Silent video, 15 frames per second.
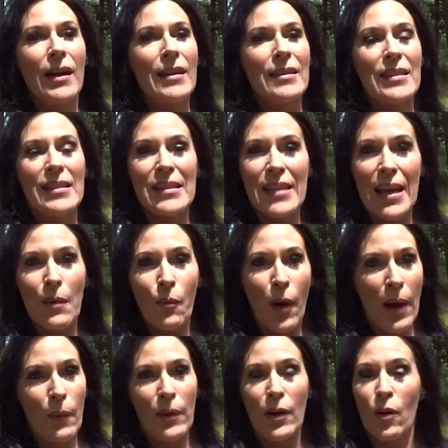The same
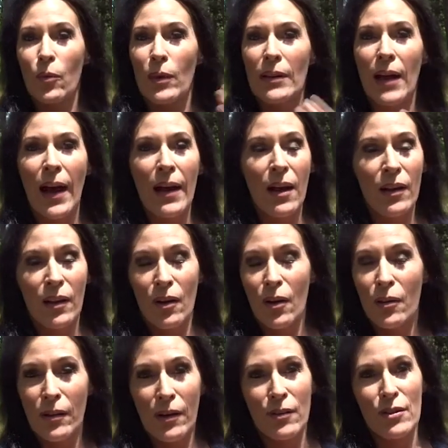way we don't rely on our
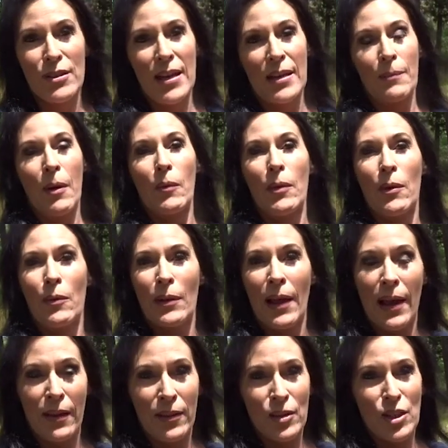own understanding, but we rely
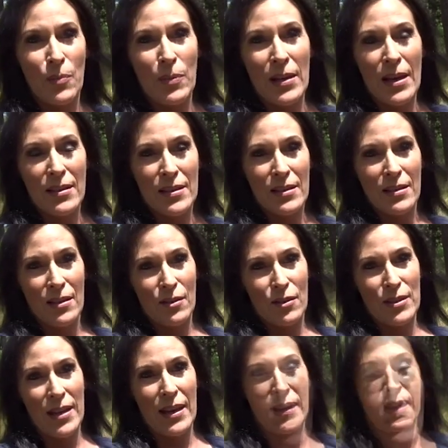on the GPS's
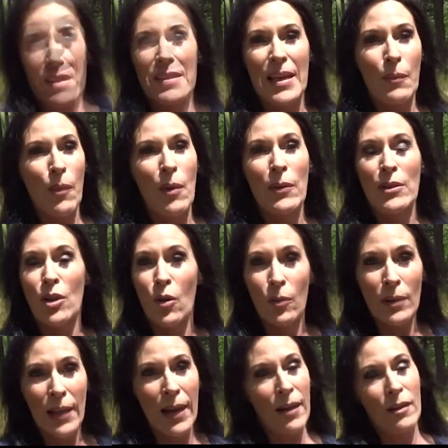understanding. The same way we don't
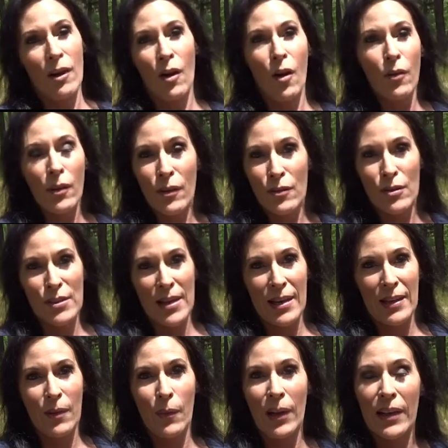rely on our own
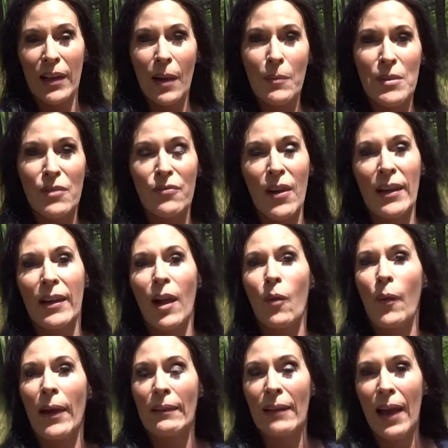understanding when it comes to finding our
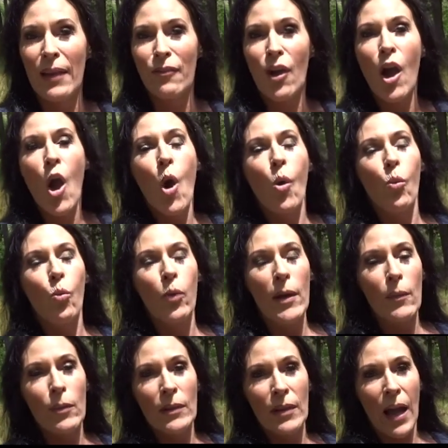way in life, we
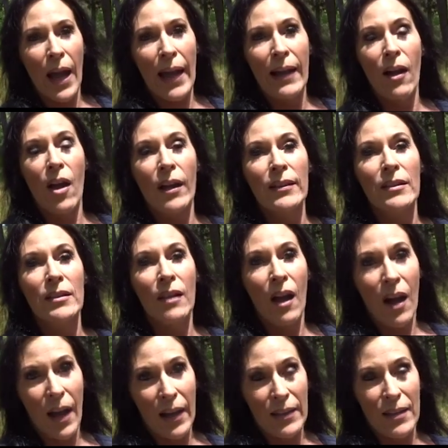rely on
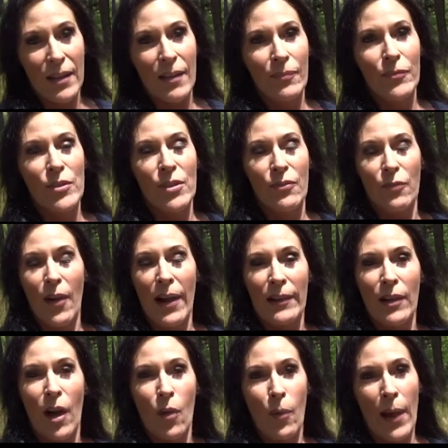God to find
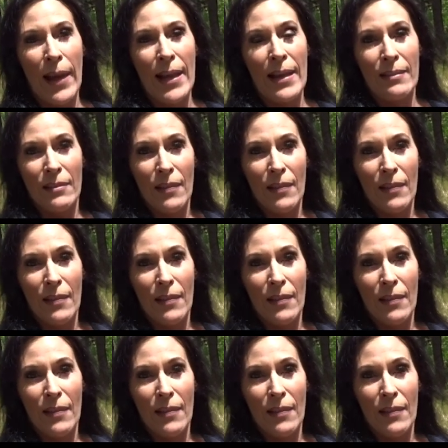our way in